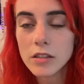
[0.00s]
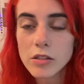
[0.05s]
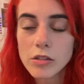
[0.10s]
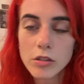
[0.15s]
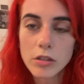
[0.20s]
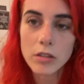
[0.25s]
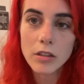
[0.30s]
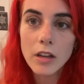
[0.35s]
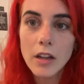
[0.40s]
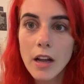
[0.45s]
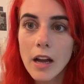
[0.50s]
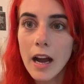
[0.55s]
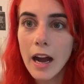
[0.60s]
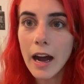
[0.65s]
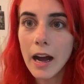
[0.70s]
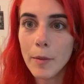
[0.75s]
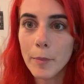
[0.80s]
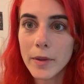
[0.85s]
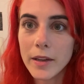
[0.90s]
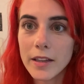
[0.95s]
So,
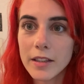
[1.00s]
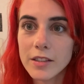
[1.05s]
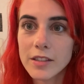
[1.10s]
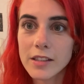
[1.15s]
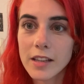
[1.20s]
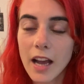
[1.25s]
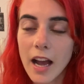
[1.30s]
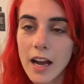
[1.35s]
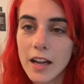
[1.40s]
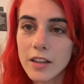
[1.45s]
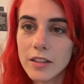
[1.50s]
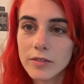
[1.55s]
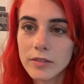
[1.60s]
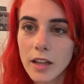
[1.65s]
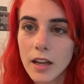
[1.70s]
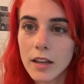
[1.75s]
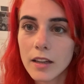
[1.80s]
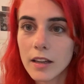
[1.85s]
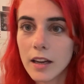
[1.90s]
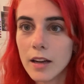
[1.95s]
I mean, it kind of
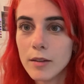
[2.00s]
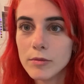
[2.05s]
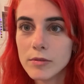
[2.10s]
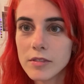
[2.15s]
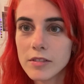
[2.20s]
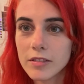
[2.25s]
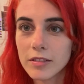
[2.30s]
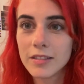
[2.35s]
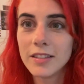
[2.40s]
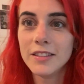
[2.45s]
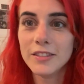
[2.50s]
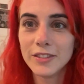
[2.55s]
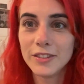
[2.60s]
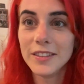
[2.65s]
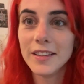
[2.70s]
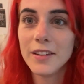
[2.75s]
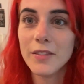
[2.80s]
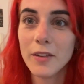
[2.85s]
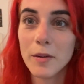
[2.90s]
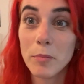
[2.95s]
like I was,
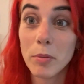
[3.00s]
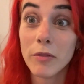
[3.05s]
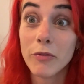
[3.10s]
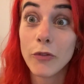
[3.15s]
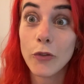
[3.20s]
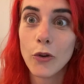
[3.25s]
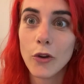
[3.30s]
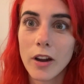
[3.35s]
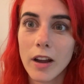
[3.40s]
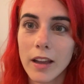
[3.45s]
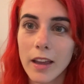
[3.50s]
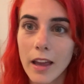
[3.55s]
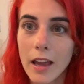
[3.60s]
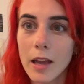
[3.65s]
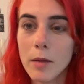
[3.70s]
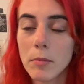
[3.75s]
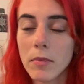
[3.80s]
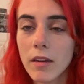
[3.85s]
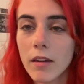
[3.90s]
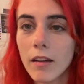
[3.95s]
even before I
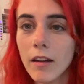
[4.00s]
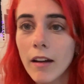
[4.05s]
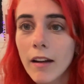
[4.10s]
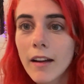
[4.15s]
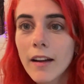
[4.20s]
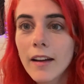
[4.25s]
came here,